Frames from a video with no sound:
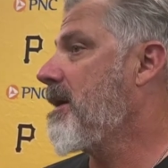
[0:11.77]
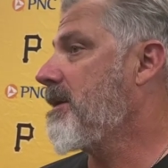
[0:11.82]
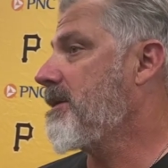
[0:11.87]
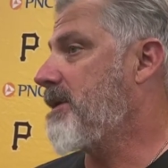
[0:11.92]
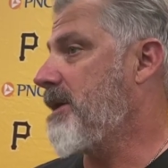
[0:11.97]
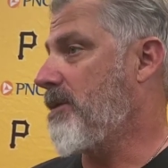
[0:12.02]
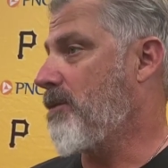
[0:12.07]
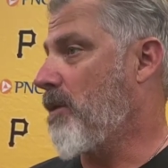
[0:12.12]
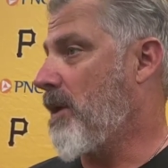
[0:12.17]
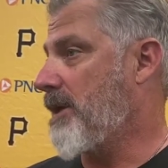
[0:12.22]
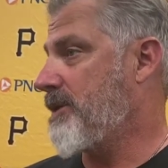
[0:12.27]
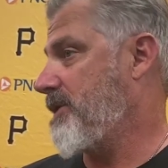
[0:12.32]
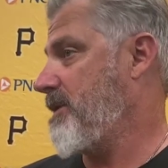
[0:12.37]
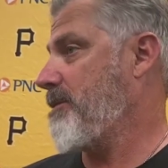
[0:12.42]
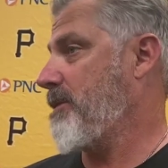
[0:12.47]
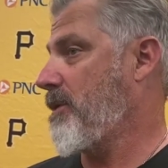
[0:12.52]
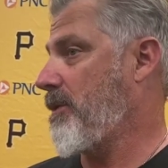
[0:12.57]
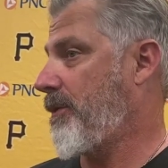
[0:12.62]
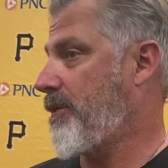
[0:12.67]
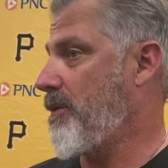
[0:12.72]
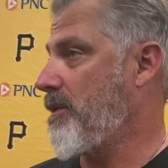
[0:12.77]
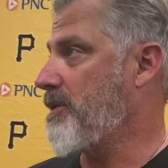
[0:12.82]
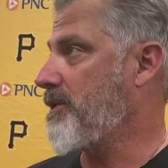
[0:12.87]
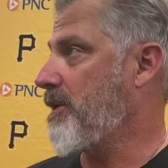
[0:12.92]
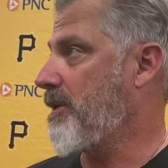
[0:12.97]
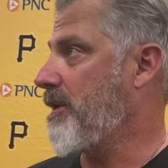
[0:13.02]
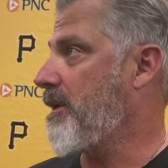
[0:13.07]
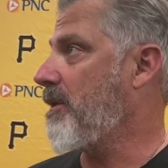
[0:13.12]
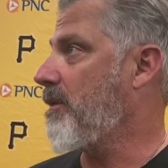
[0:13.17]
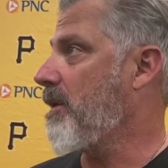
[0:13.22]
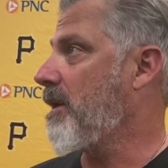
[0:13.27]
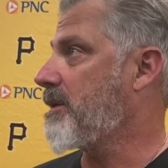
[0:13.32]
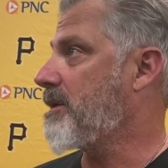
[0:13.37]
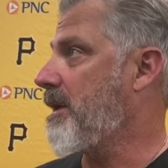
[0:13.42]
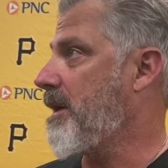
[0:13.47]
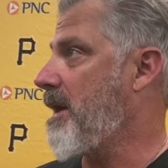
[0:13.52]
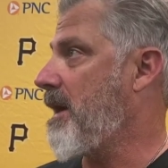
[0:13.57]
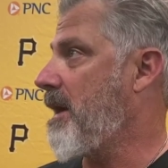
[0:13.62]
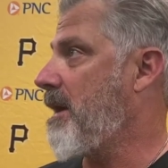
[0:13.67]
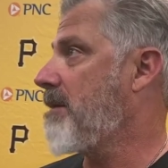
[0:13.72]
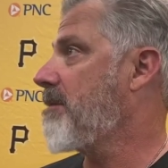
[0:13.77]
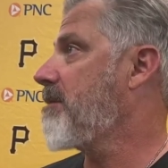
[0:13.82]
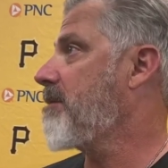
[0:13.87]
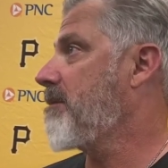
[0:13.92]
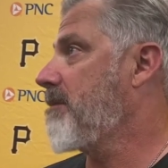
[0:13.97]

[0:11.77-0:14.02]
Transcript: Did watch him go through agility work today.